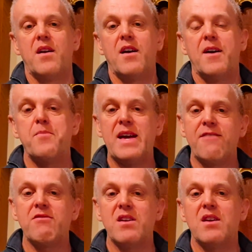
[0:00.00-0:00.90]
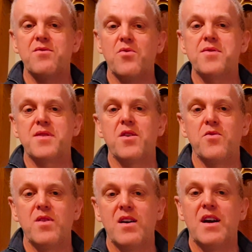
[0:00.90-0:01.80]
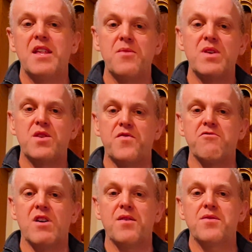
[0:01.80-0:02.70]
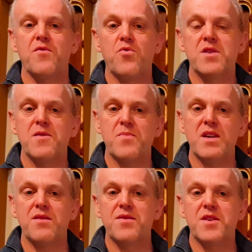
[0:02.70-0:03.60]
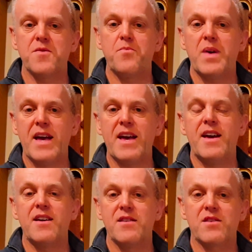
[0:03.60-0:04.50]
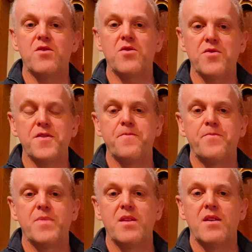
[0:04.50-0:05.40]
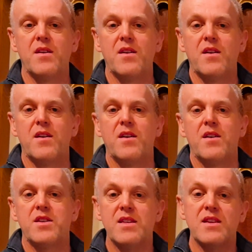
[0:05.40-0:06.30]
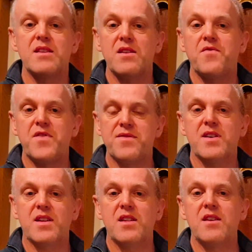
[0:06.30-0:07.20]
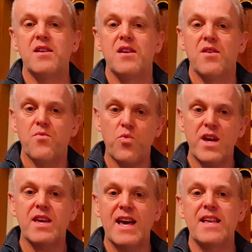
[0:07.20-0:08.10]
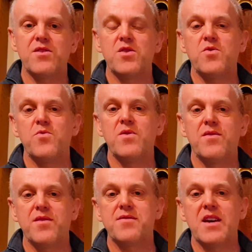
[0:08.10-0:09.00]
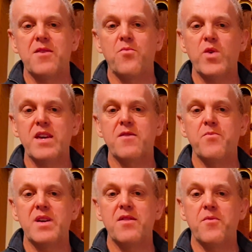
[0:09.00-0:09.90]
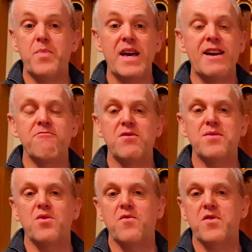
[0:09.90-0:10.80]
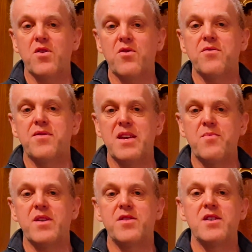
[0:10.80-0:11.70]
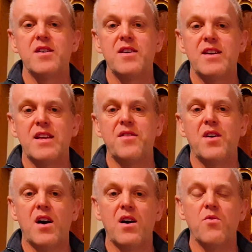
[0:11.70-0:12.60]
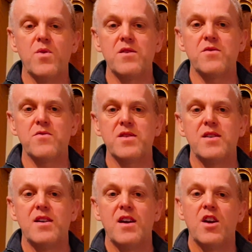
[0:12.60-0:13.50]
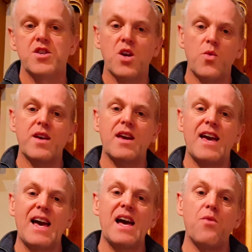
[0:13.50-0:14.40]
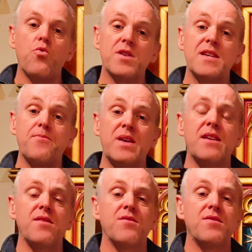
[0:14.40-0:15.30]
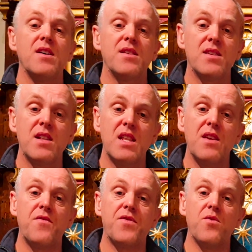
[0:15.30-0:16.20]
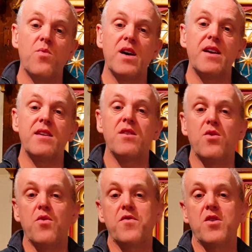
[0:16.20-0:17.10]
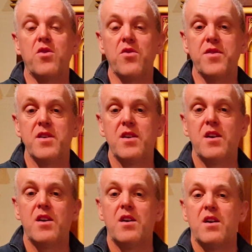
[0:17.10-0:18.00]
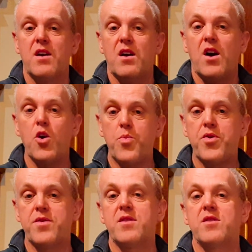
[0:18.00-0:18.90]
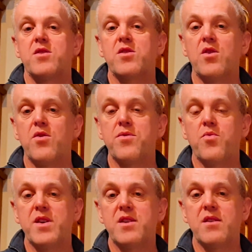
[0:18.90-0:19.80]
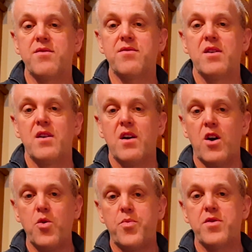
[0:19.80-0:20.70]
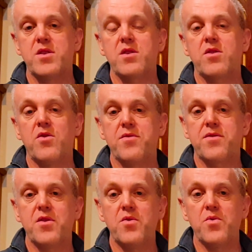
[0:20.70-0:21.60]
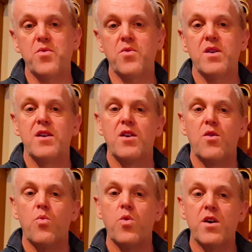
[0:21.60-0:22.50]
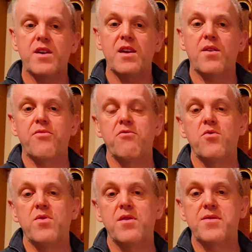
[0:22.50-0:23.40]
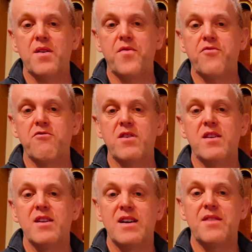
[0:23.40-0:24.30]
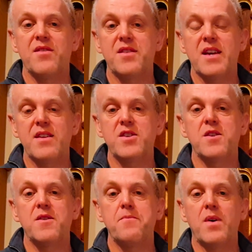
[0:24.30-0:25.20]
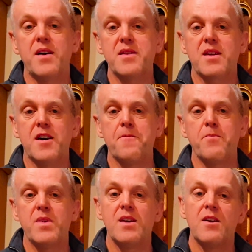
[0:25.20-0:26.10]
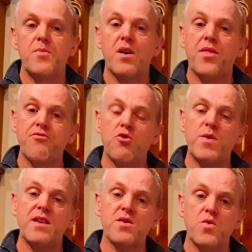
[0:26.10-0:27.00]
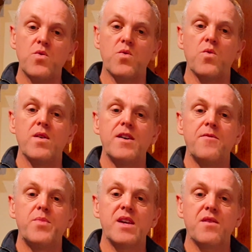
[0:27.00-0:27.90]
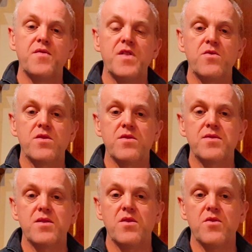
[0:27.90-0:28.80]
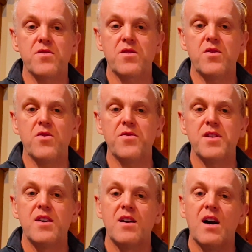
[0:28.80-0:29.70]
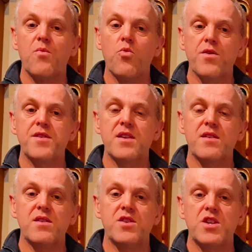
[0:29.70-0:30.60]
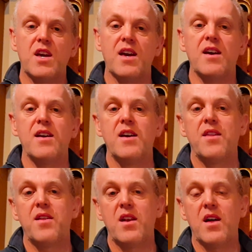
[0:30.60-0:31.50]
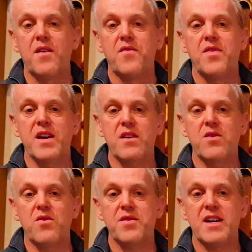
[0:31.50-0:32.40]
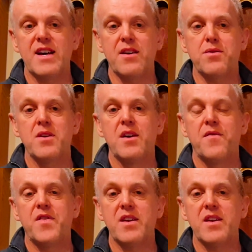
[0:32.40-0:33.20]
And Mary is also an image for us of what it means to bear God. She did it physically. We can do the same. We can be the bearers of God's image in our world, showing what it means to live the way of God, open to God's wishes, open to God's call, working through the suffering and the danger that might come, but through it all being focused on God and wanting to share the love that God has for